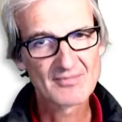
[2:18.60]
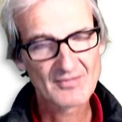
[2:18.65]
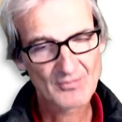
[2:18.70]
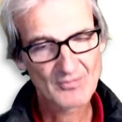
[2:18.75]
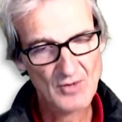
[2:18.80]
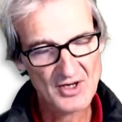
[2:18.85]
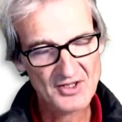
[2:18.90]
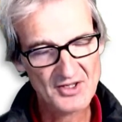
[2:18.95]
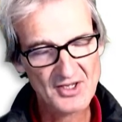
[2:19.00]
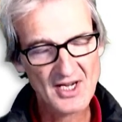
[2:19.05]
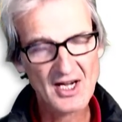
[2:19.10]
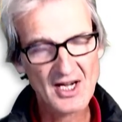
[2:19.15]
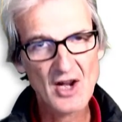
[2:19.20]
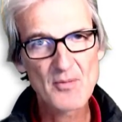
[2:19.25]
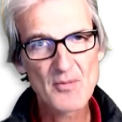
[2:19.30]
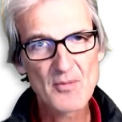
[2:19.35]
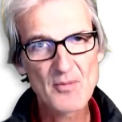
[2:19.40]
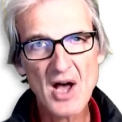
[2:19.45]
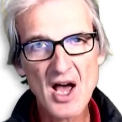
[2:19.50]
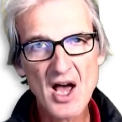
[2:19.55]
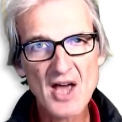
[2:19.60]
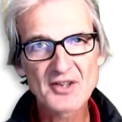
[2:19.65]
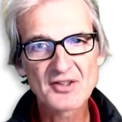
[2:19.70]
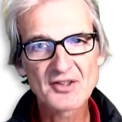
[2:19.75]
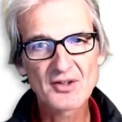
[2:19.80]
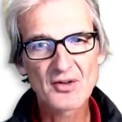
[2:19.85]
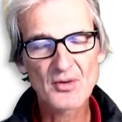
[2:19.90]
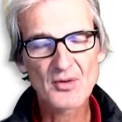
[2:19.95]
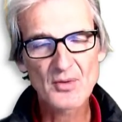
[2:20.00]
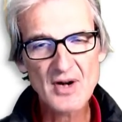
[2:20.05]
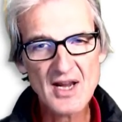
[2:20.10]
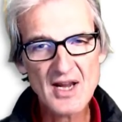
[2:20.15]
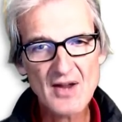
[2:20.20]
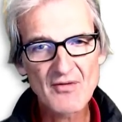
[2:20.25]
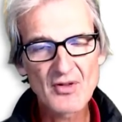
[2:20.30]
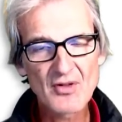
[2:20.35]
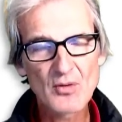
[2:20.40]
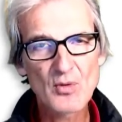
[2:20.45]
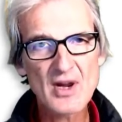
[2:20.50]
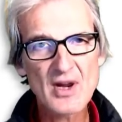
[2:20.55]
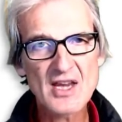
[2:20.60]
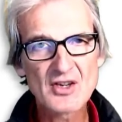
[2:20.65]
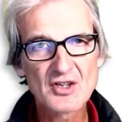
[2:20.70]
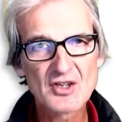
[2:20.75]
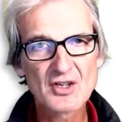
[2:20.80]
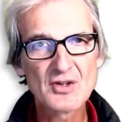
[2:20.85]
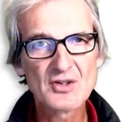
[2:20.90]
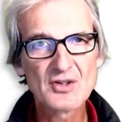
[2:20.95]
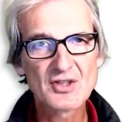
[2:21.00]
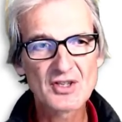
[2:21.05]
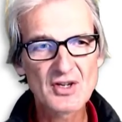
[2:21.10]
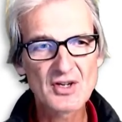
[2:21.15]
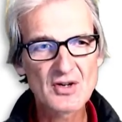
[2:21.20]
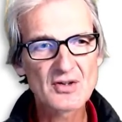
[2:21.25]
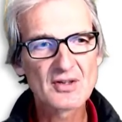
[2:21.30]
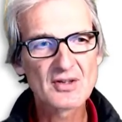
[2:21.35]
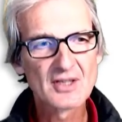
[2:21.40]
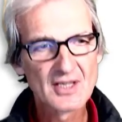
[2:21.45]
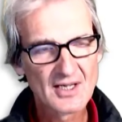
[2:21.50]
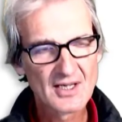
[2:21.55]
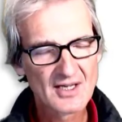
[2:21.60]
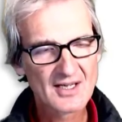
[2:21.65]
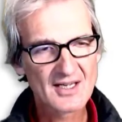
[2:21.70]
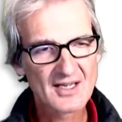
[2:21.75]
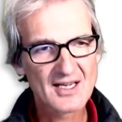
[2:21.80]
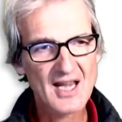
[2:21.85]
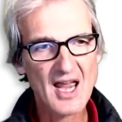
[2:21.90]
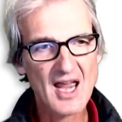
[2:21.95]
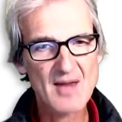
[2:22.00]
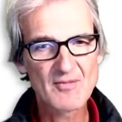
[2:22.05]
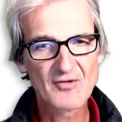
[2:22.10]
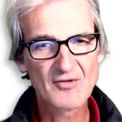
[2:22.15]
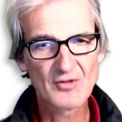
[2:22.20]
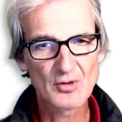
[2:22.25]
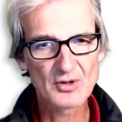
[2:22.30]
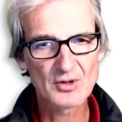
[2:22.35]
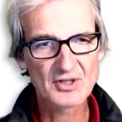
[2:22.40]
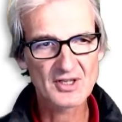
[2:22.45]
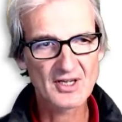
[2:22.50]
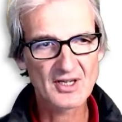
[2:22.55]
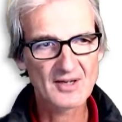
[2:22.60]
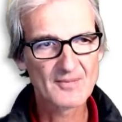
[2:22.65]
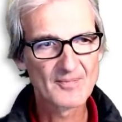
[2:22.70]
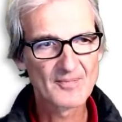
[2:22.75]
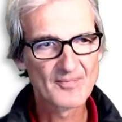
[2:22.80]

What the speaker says: Once they go past 3 of the weak 2 suit, game forcing.